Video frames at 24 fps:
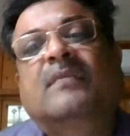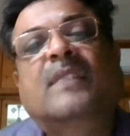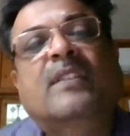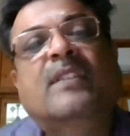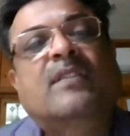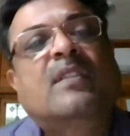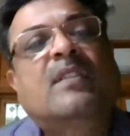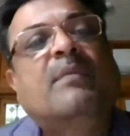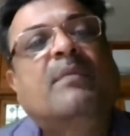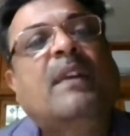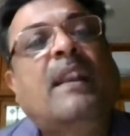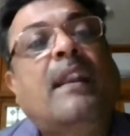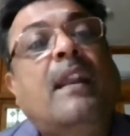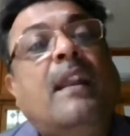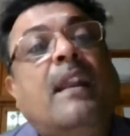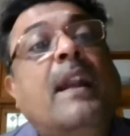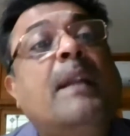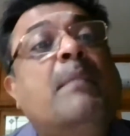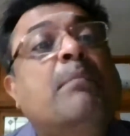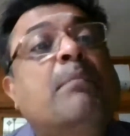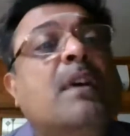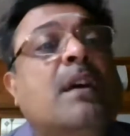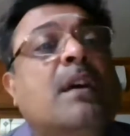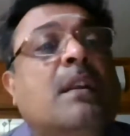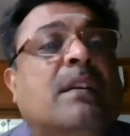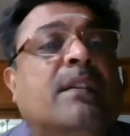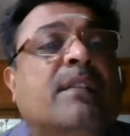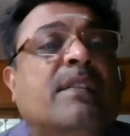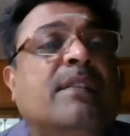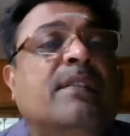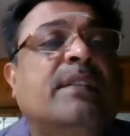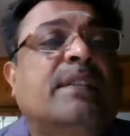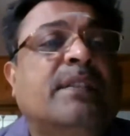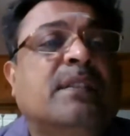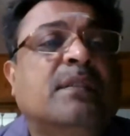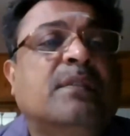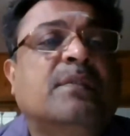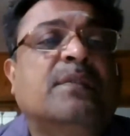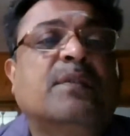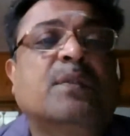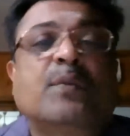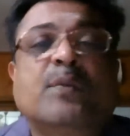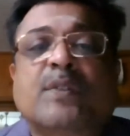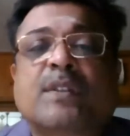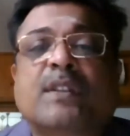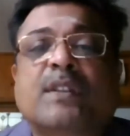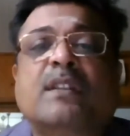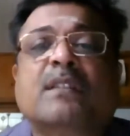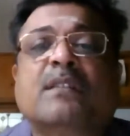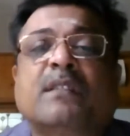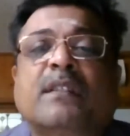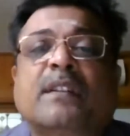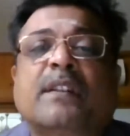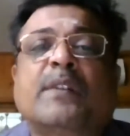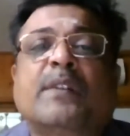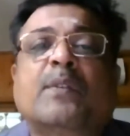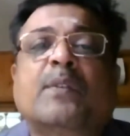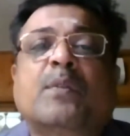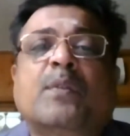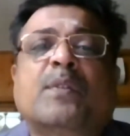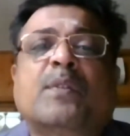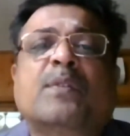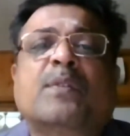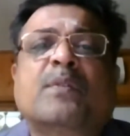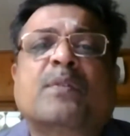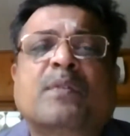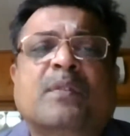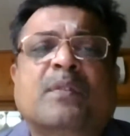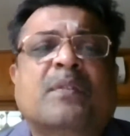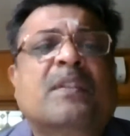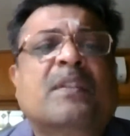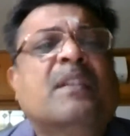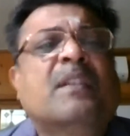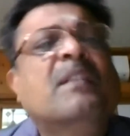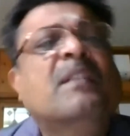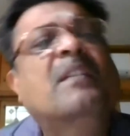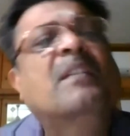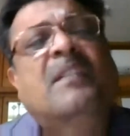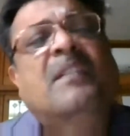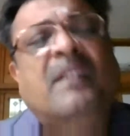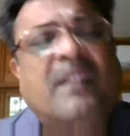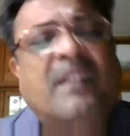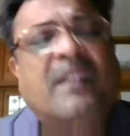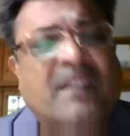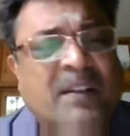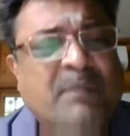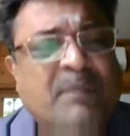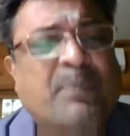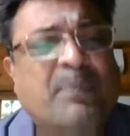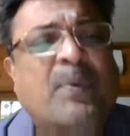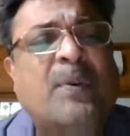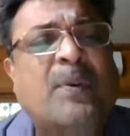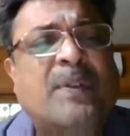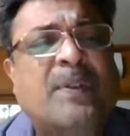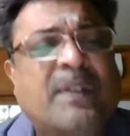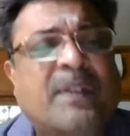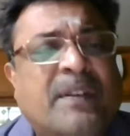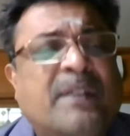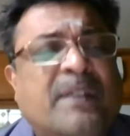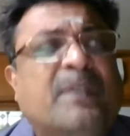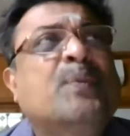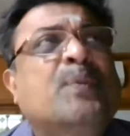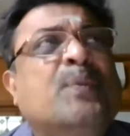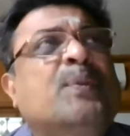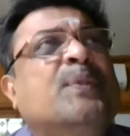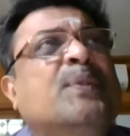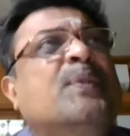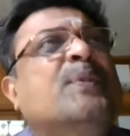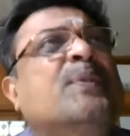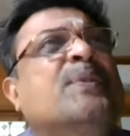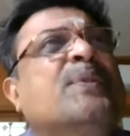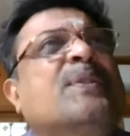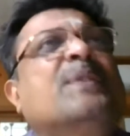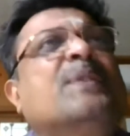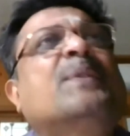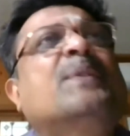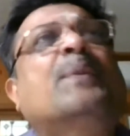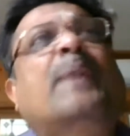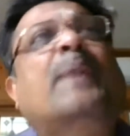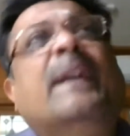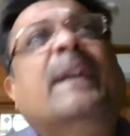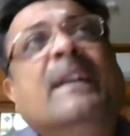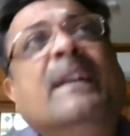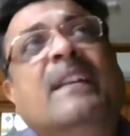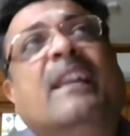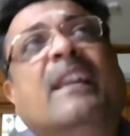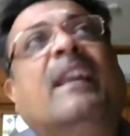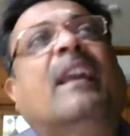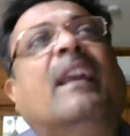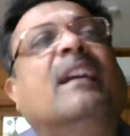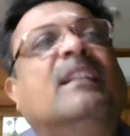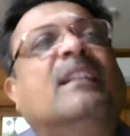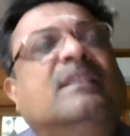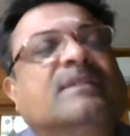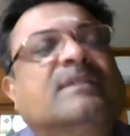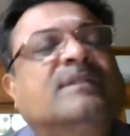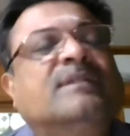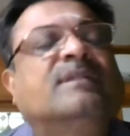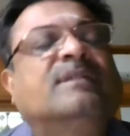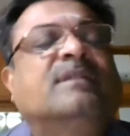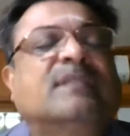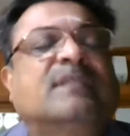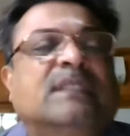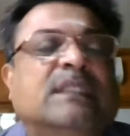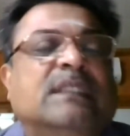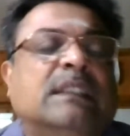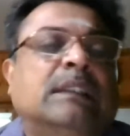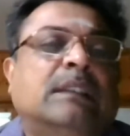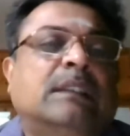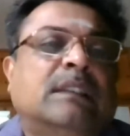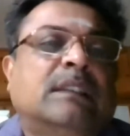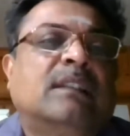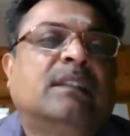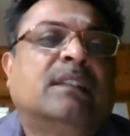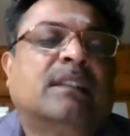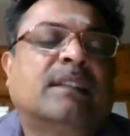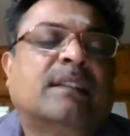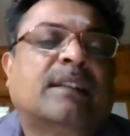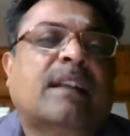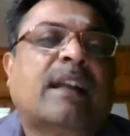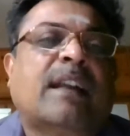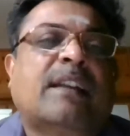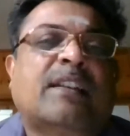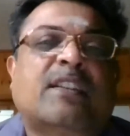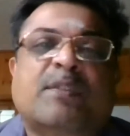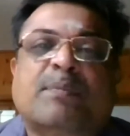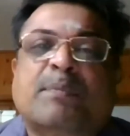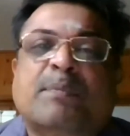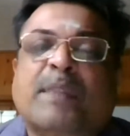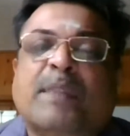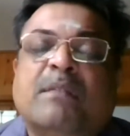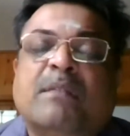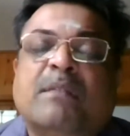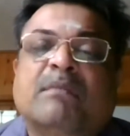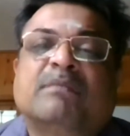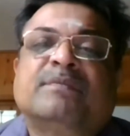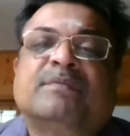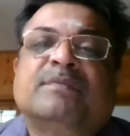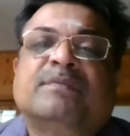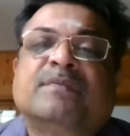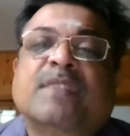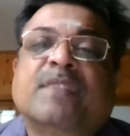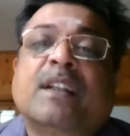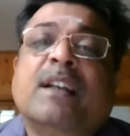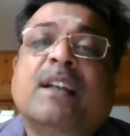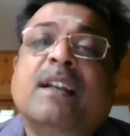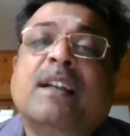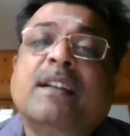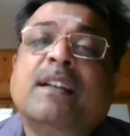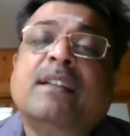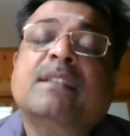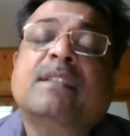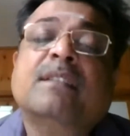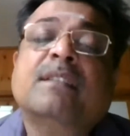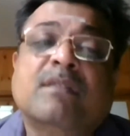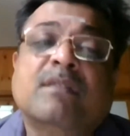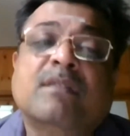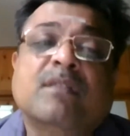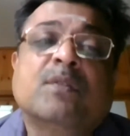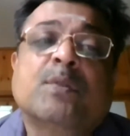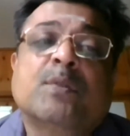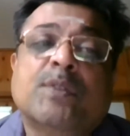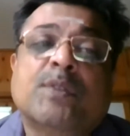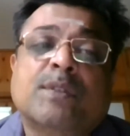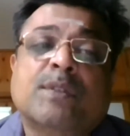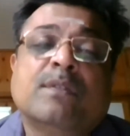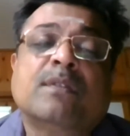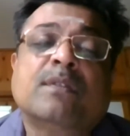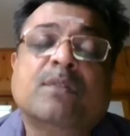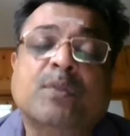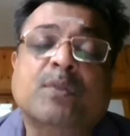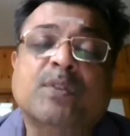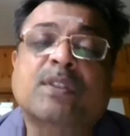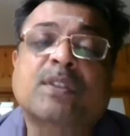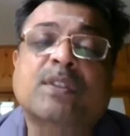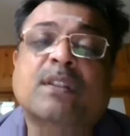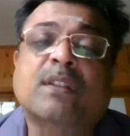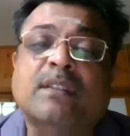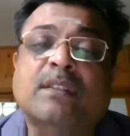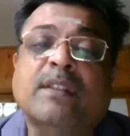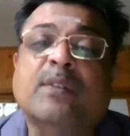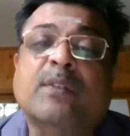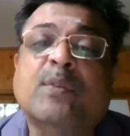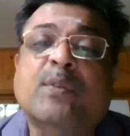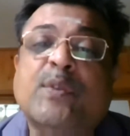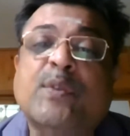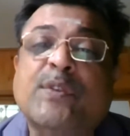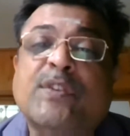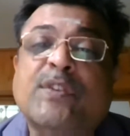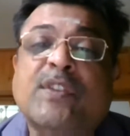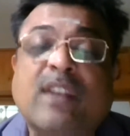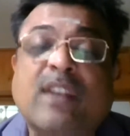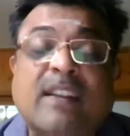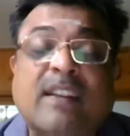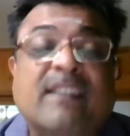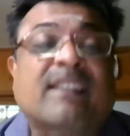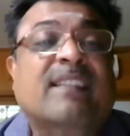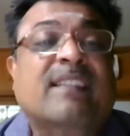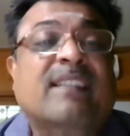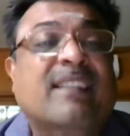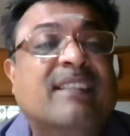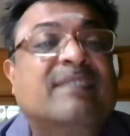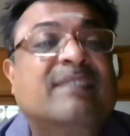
It's a landmark decision of the Gujarat High Court, reported in 2020, taxman, where Gujarat High Court says